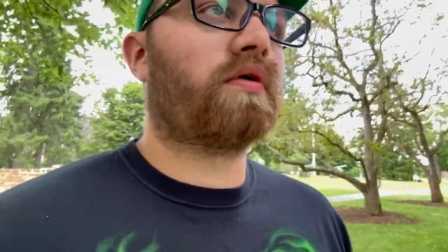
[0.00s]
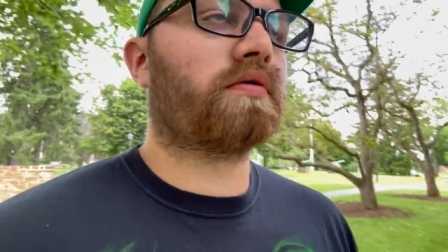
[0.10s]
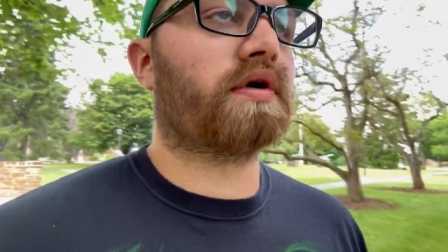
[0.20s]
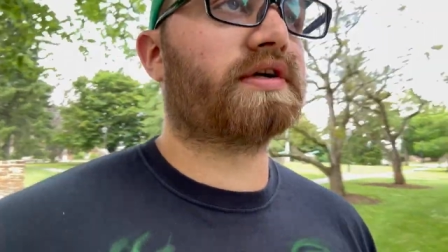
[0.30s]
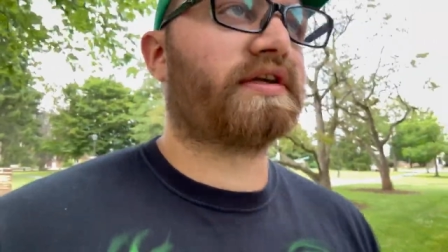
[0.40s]

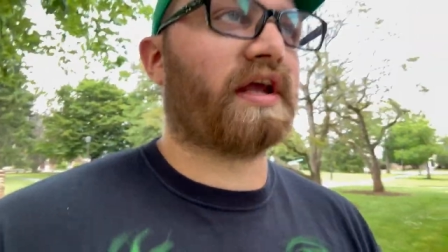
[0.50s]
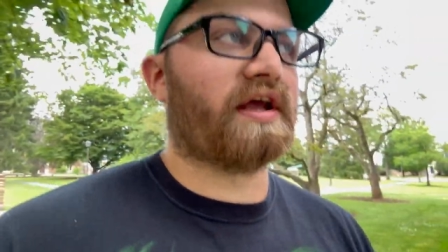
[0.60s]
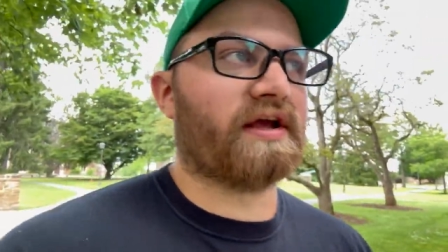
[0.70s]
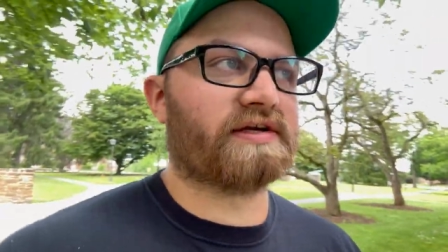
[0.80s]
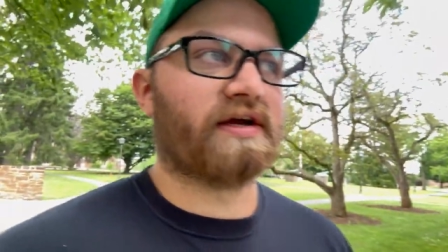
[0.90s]
Let's see,
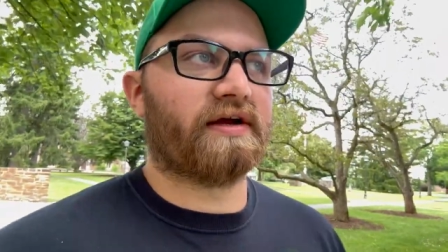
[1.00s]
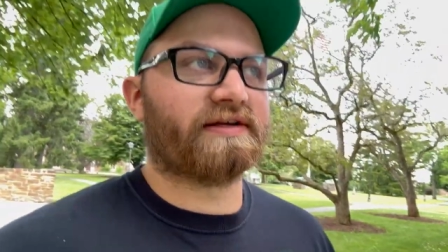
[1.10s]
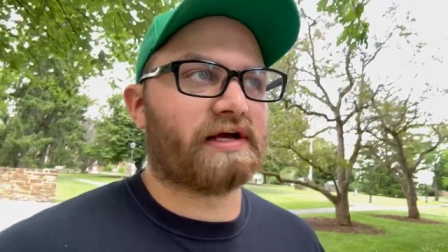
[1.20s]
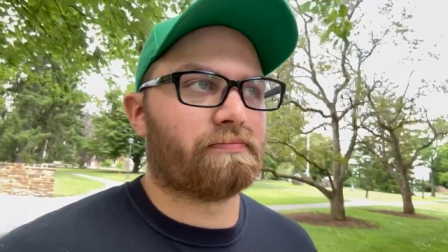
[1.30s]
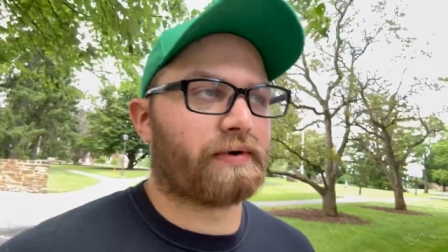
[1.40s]
is it
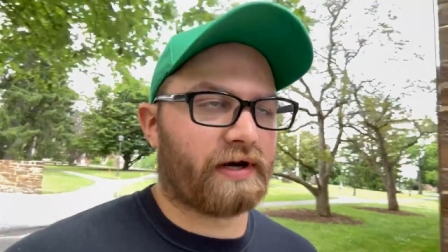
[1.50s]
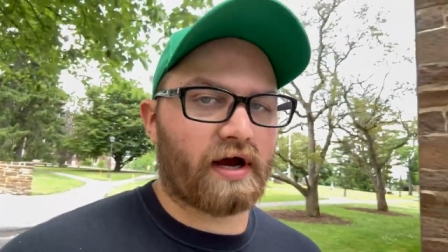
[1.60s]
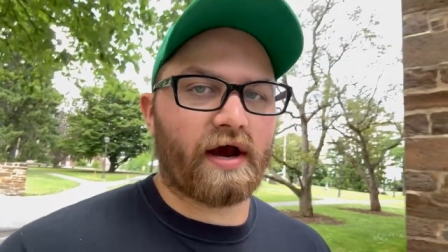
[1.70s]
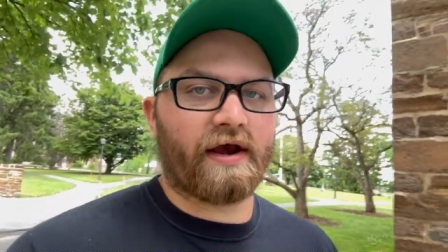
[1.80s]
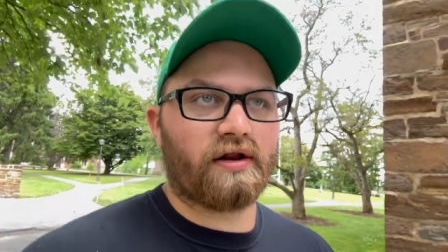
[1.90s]
is it
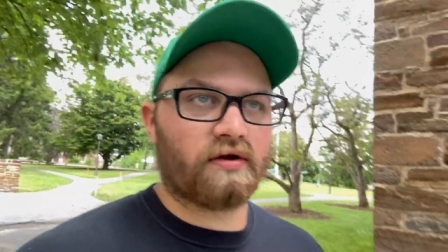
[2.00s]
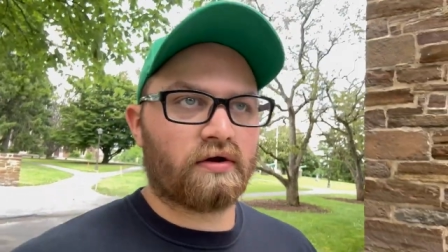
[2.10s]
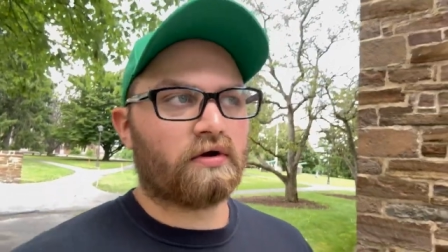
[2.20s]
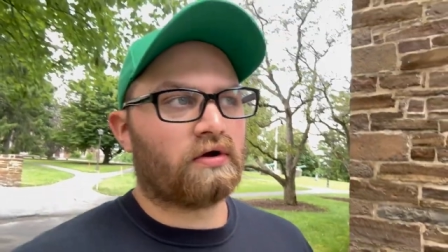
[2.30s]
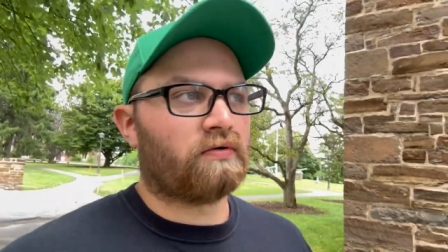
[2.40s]
benign,
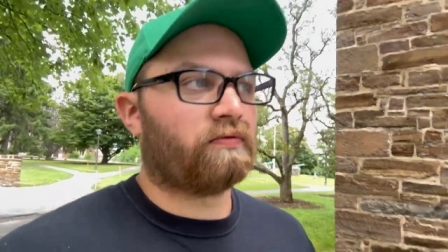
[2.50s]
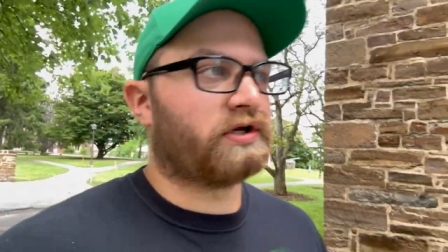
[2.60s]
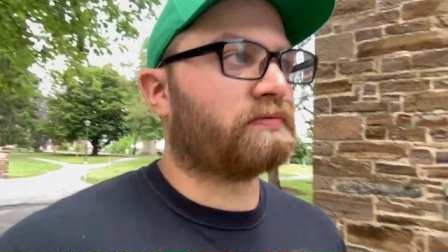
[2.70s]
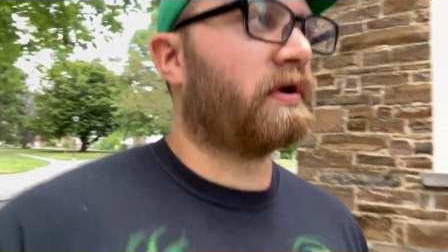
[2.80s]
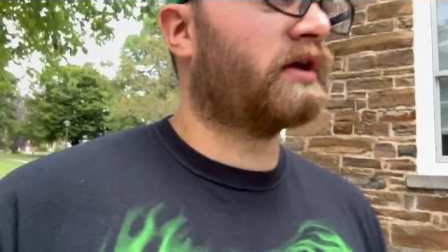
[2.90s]

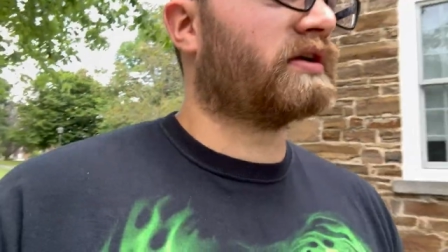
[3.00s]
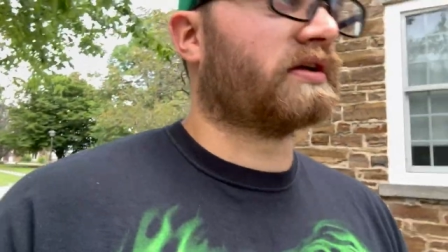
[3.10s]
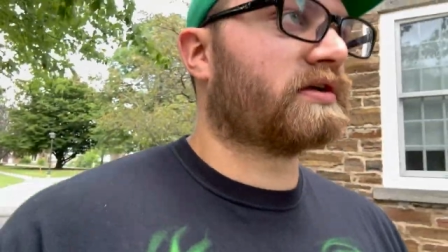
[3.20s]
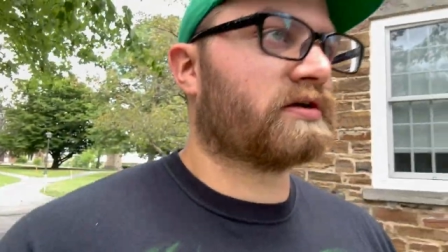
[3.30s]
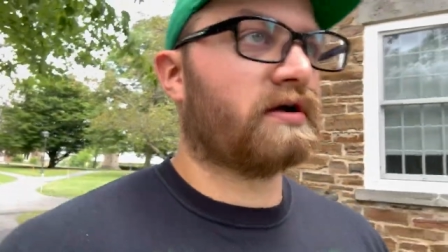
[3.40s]
which means
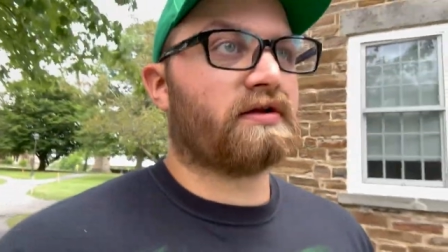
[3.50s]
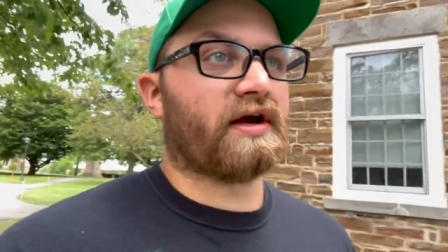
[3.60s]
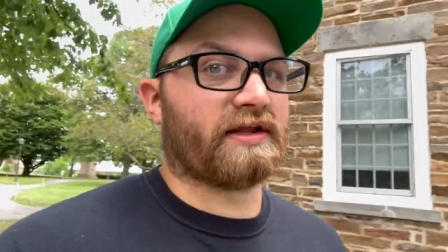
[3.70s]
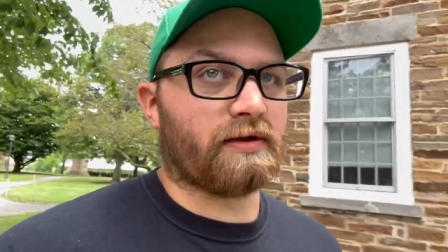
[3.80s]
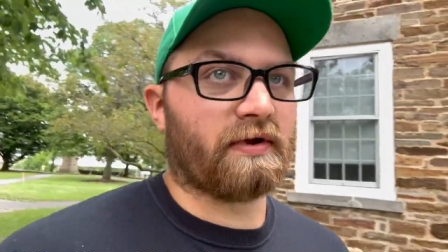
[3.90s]
it's
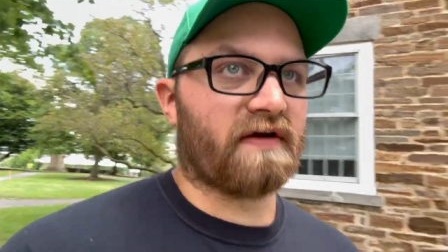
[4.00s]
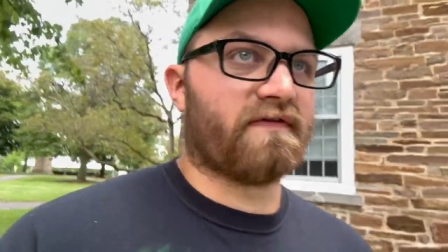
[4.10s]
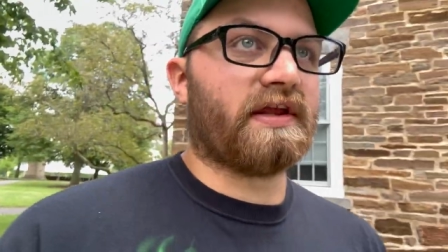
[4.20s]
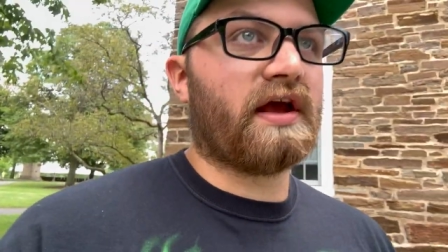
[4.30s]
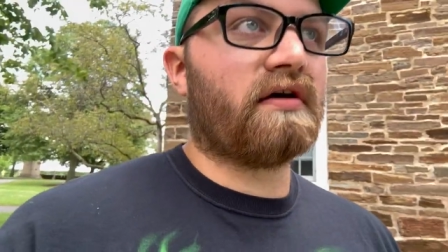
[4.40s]
not that big of a
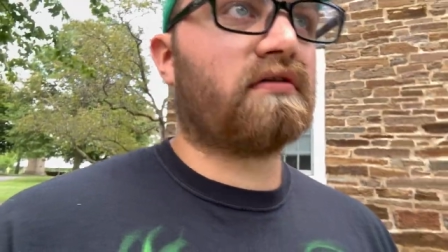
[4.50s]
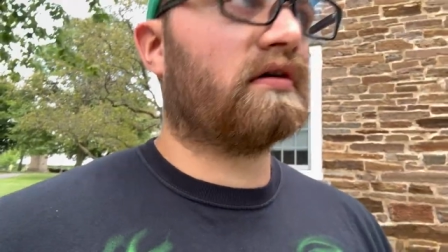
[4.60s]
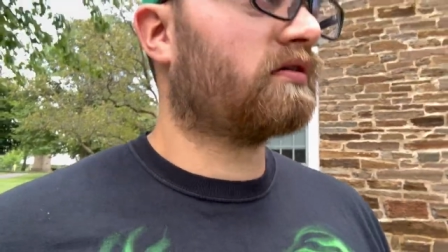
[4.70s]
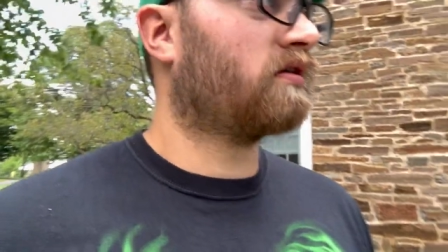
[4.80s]
deal,